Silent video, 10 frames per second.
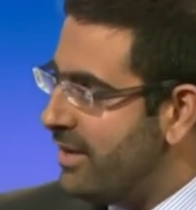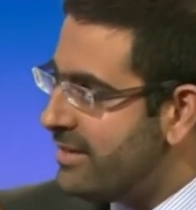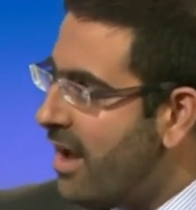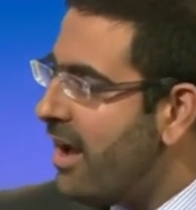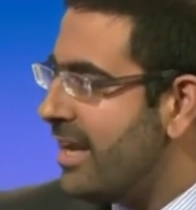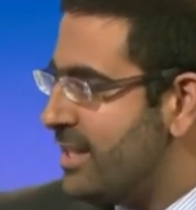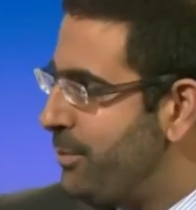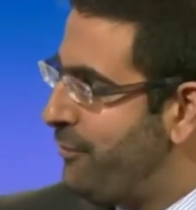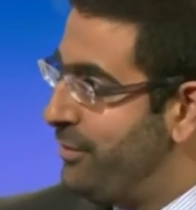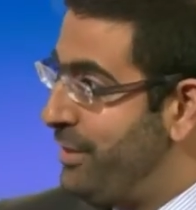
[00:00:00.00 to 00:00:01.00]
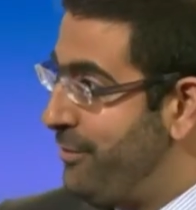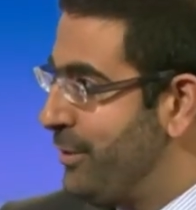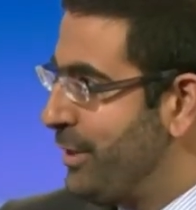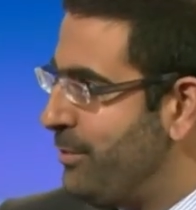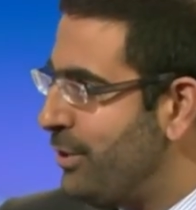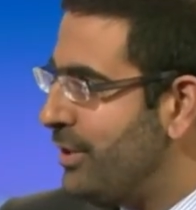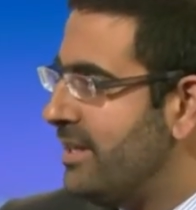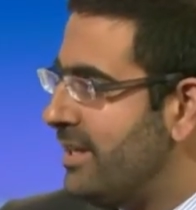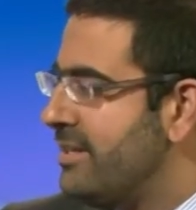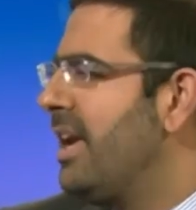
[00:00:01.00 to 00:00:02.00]
targets put for different
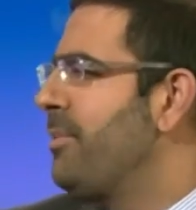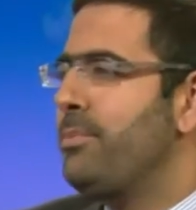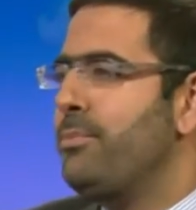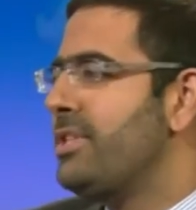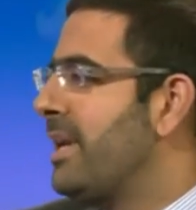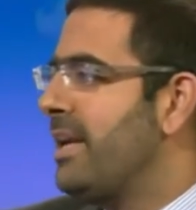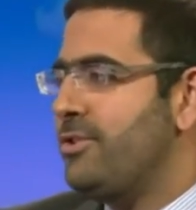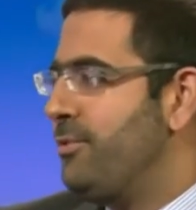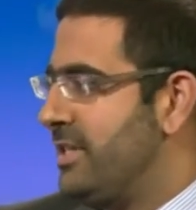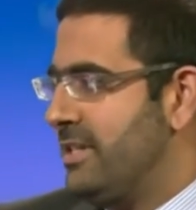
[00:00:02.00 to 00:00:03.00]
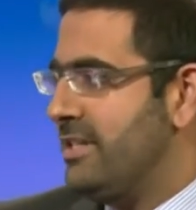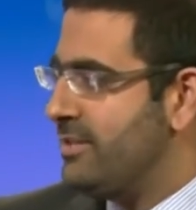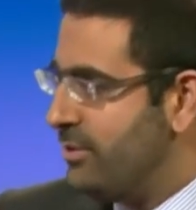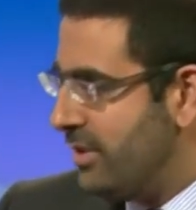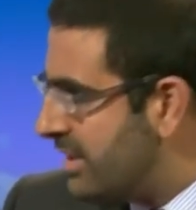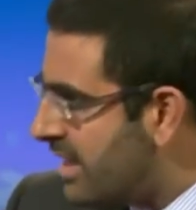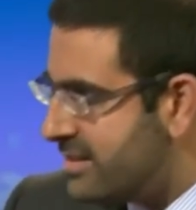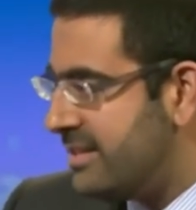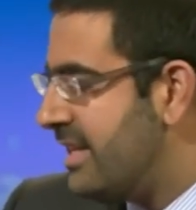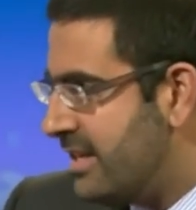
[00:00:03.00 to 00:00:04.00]
communities. The Muslim Council of Britain does
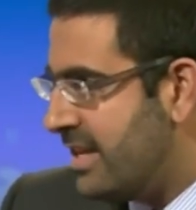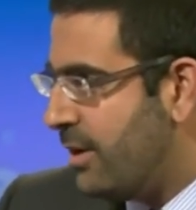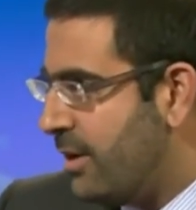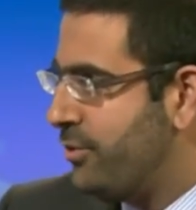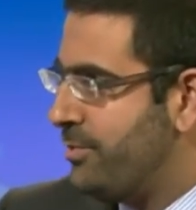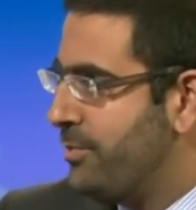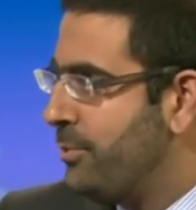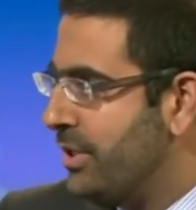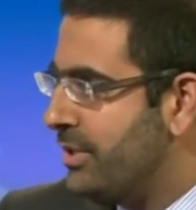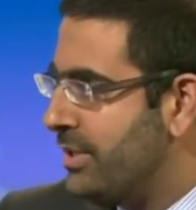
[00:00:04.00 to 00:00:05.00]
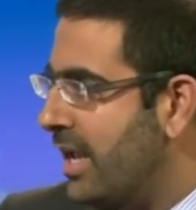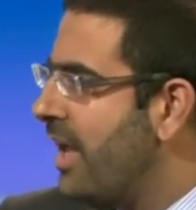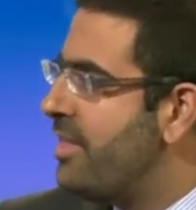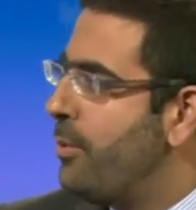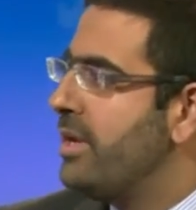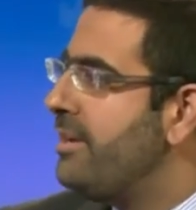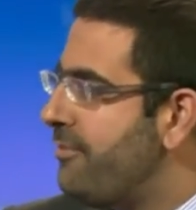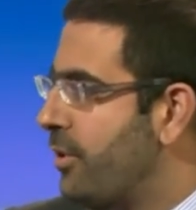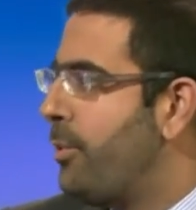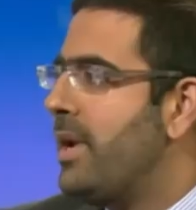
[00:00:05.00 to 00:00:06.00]
attend Holocaust Memorial Day. There were
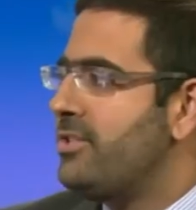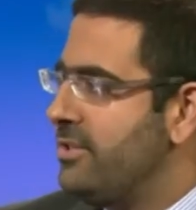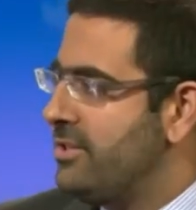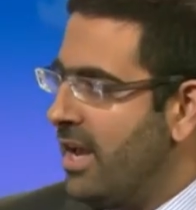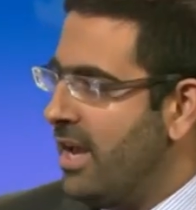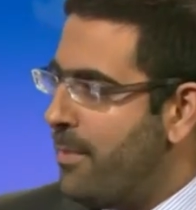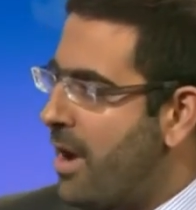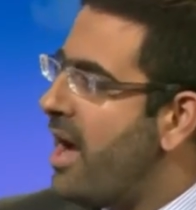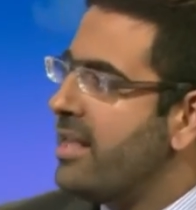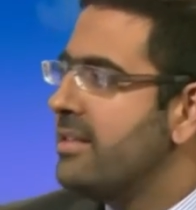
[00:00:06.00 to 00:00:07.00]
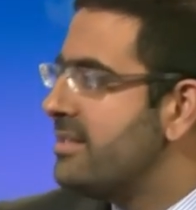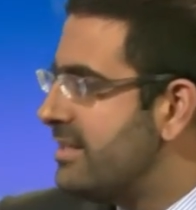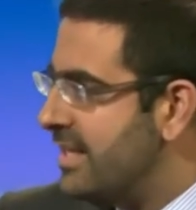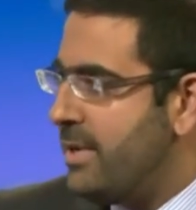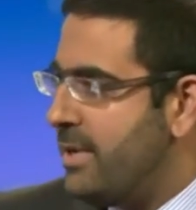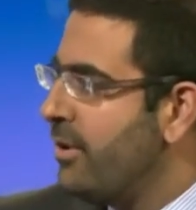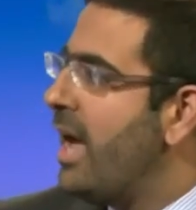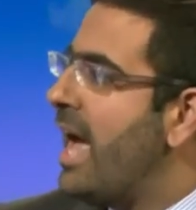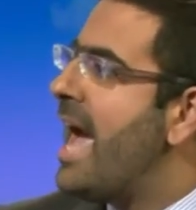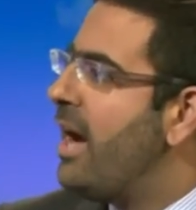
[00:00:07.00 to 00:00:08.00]
different questions behind the scenes about
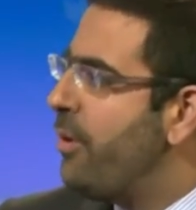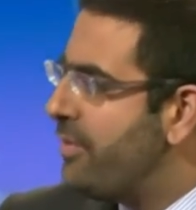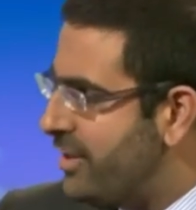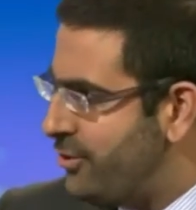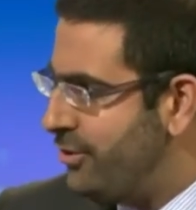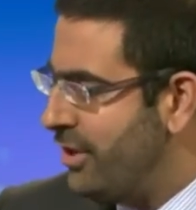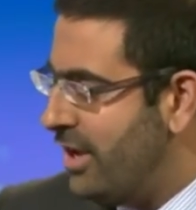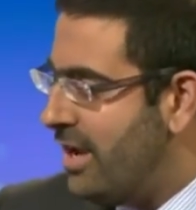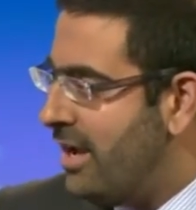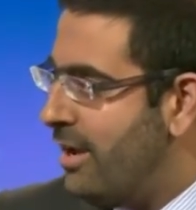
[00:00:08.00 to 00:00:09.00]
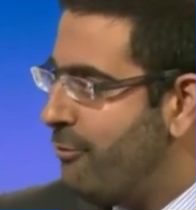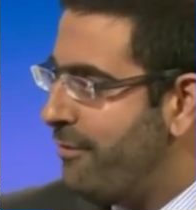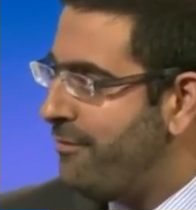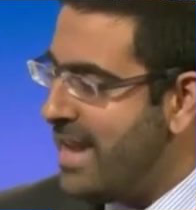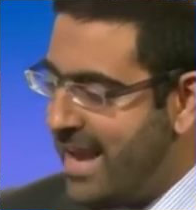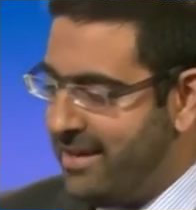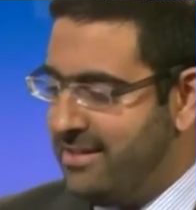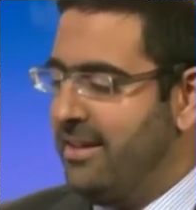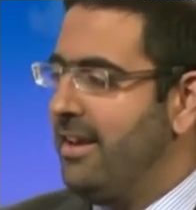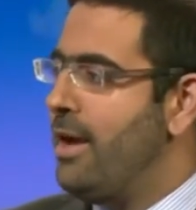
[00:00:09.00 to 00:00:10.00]
how that should
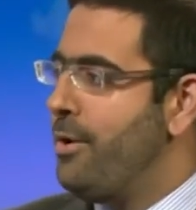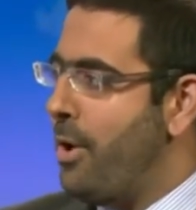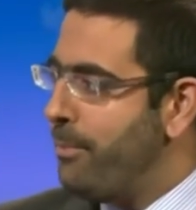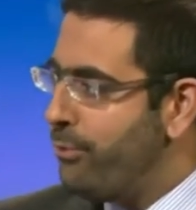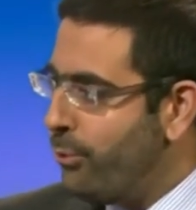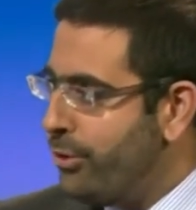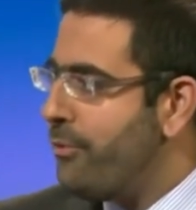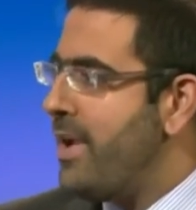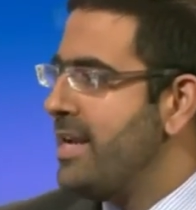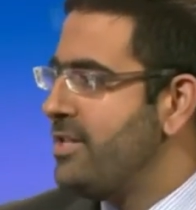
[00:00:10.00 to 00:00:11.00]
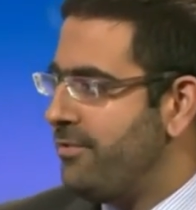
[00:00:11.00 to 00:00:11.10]
reflect a broader range of